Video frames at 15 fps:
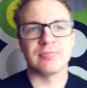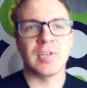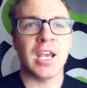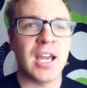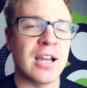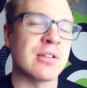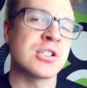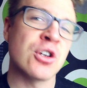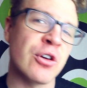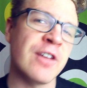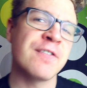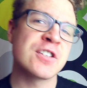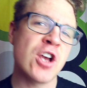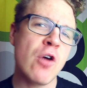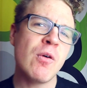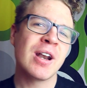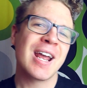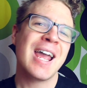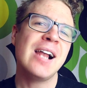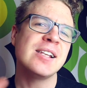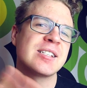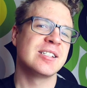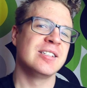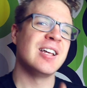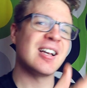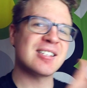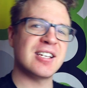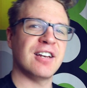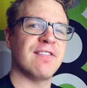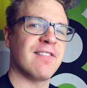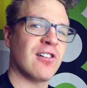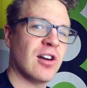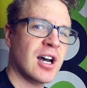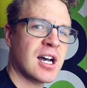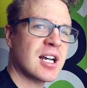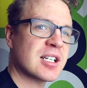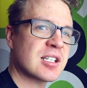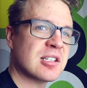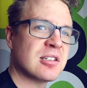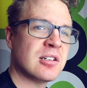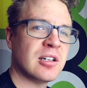Yeah, so if someone else does it for us,